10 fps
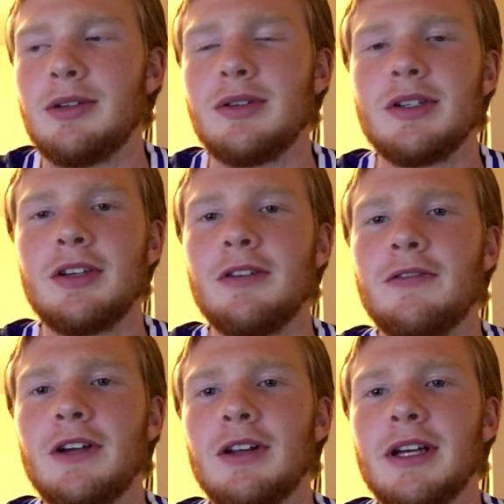You
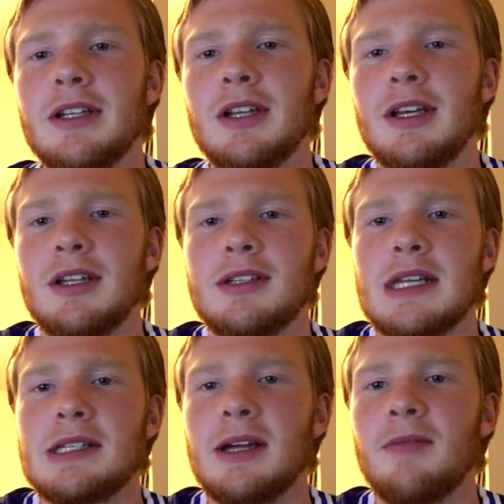figure like
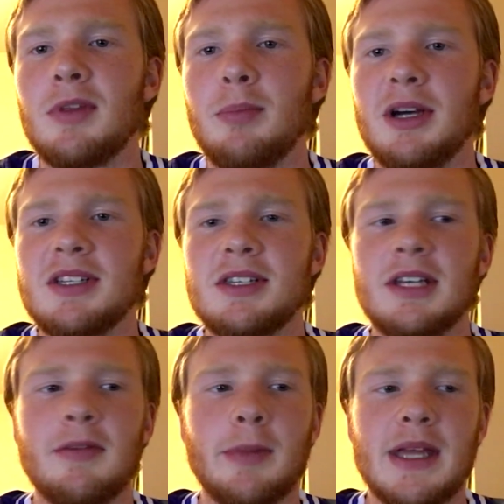it's time for the buses to
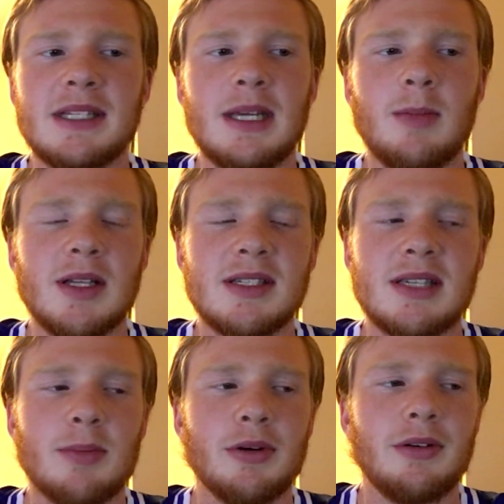give up that team. That's
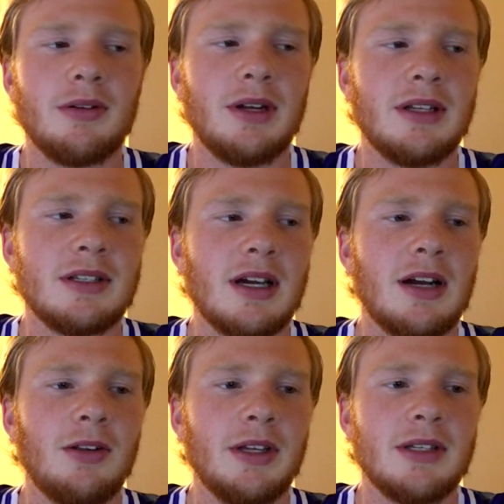an
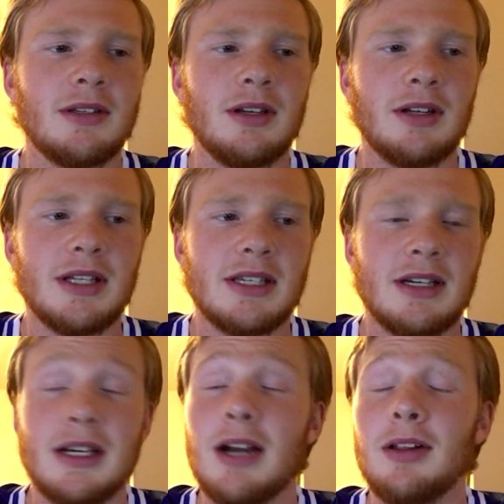
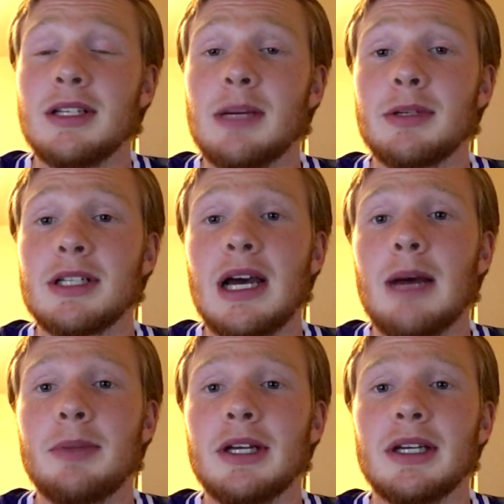entirely separate
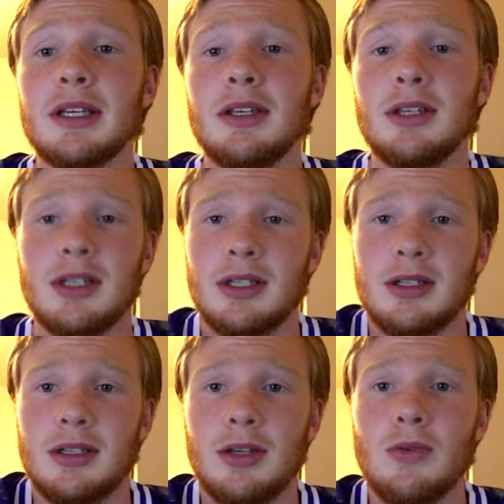topic.
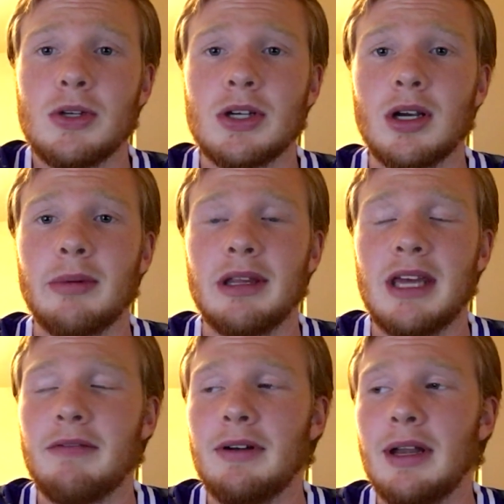You could talk about
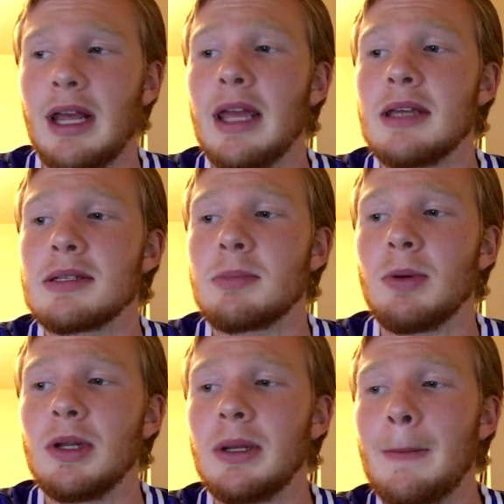that for days,
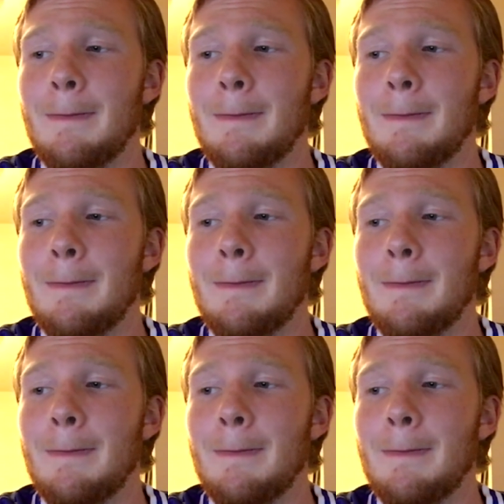but